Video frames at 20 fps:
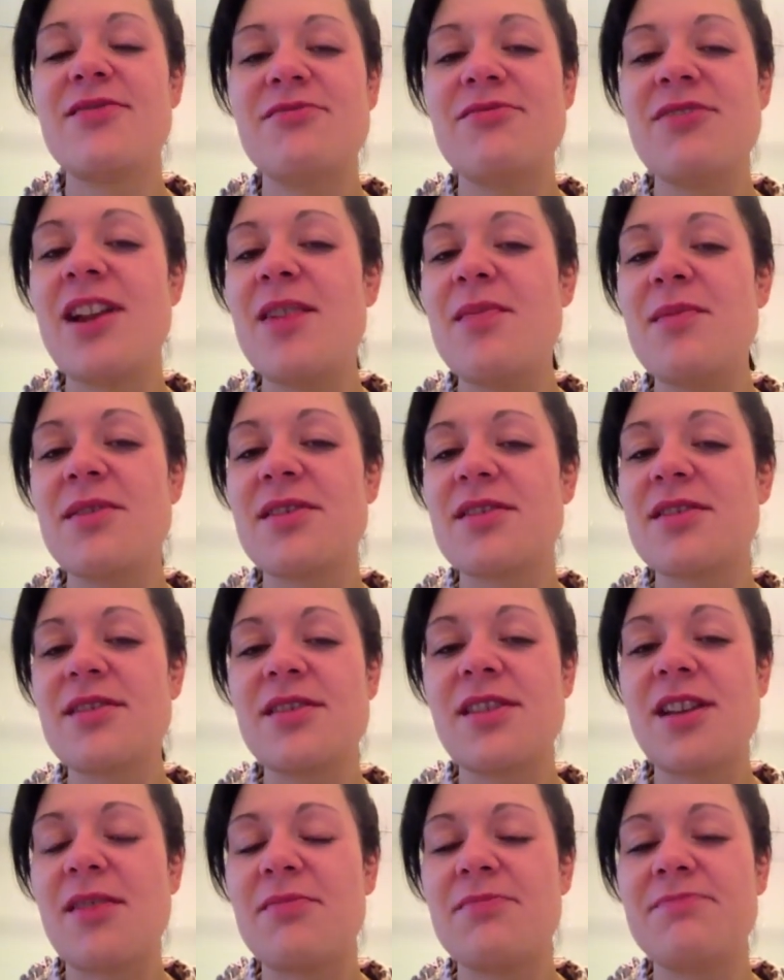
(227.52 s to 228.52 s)
Really
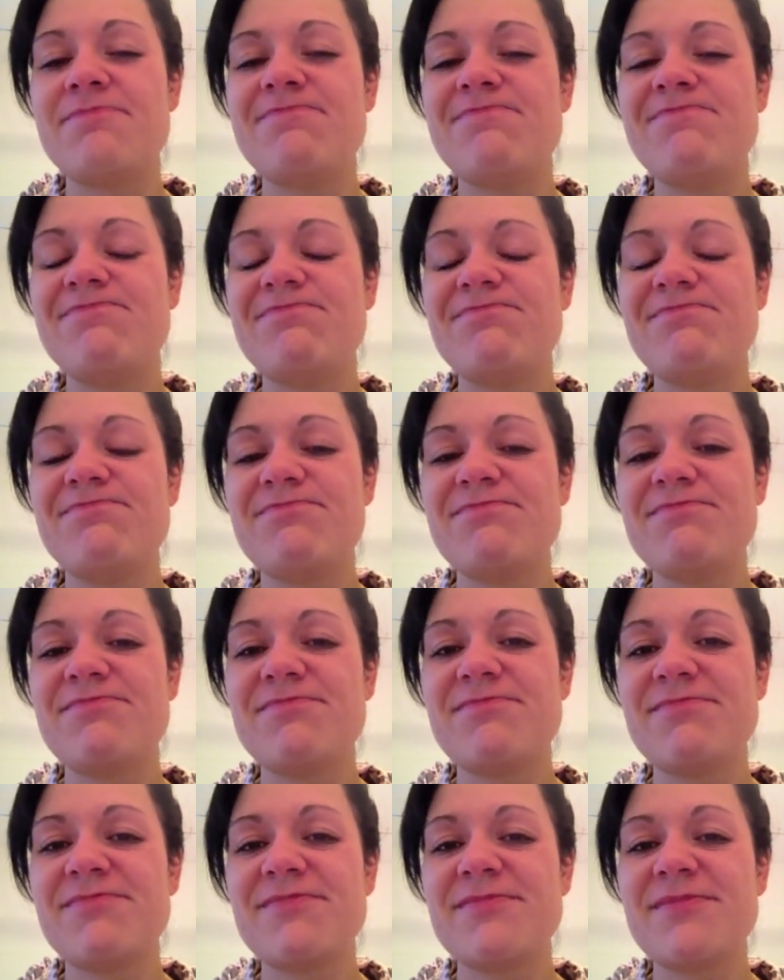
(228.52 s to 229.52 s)
must
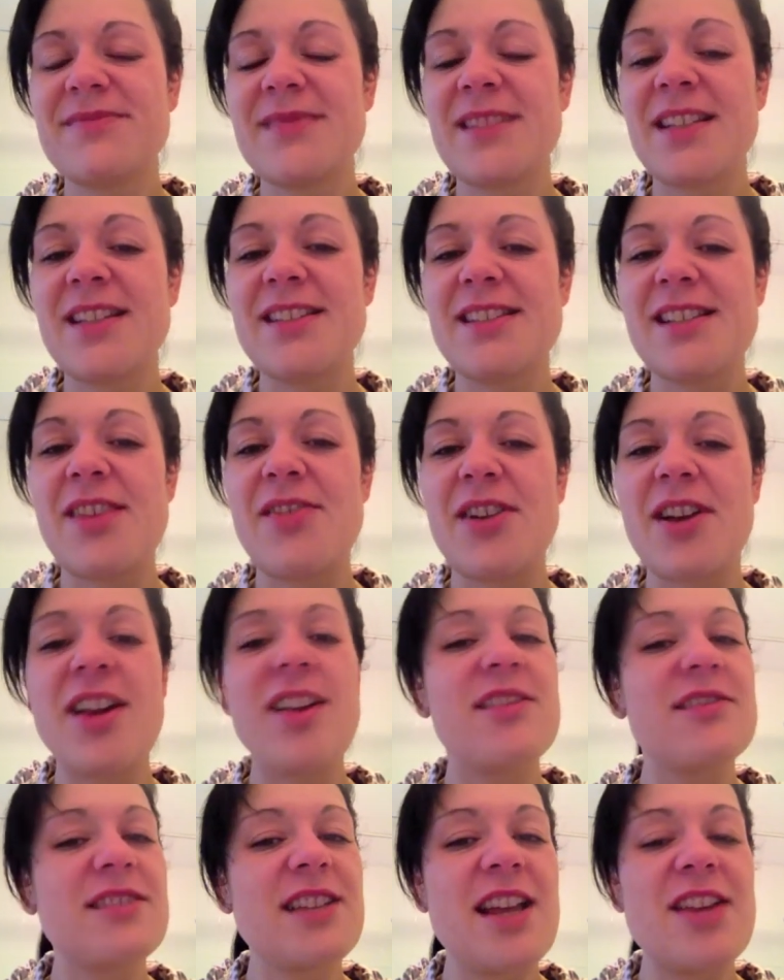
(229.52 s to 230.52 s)
see if I
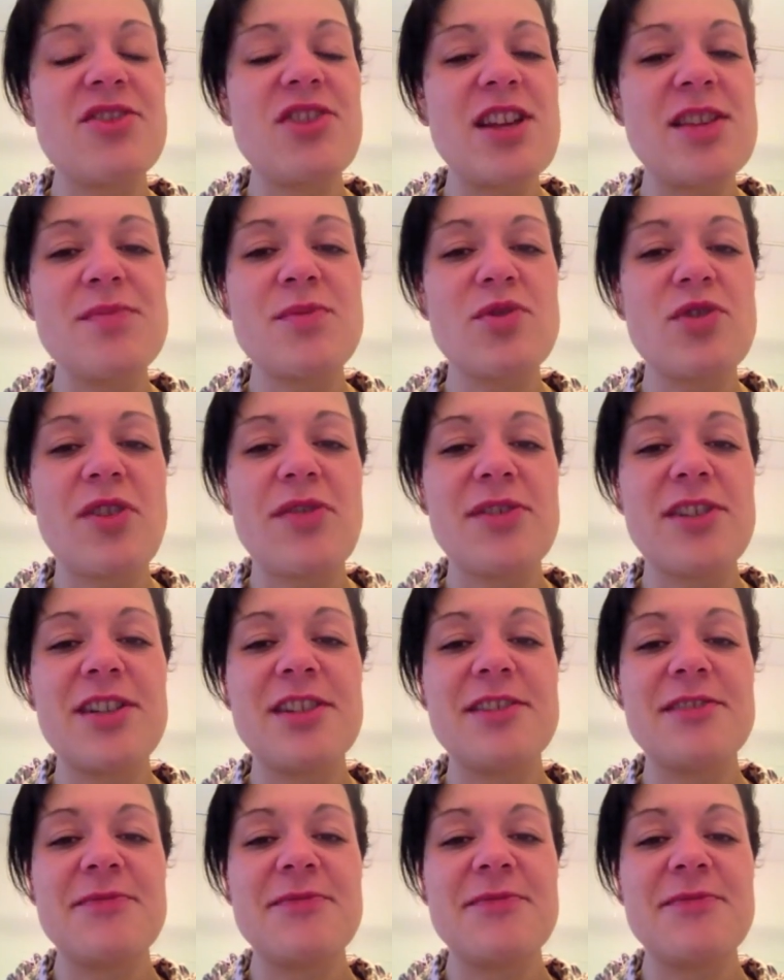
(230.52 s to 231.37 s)
can get dressed more often.